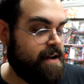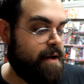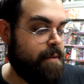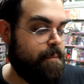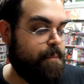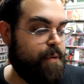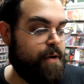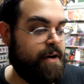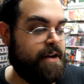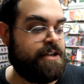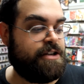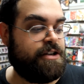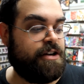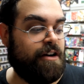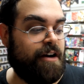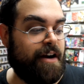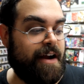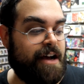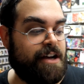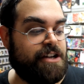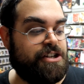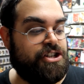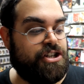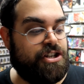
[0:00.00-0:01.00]
I'm pretty sure
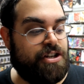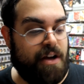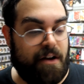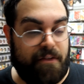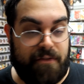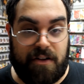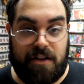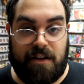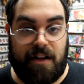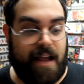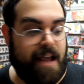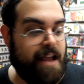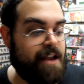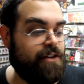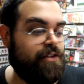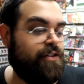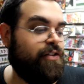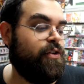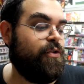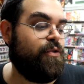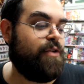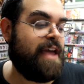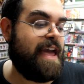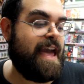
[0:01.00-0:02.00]
a shovel and
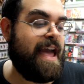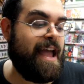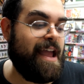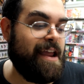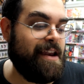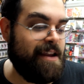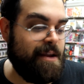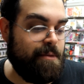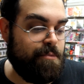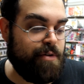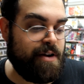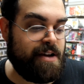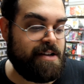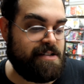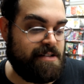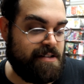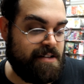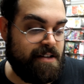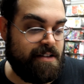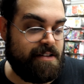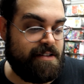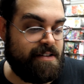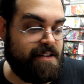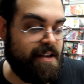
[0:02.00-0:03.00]
2 candy
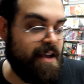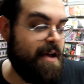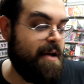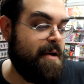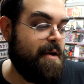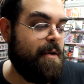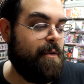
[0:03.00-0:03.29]
bracelets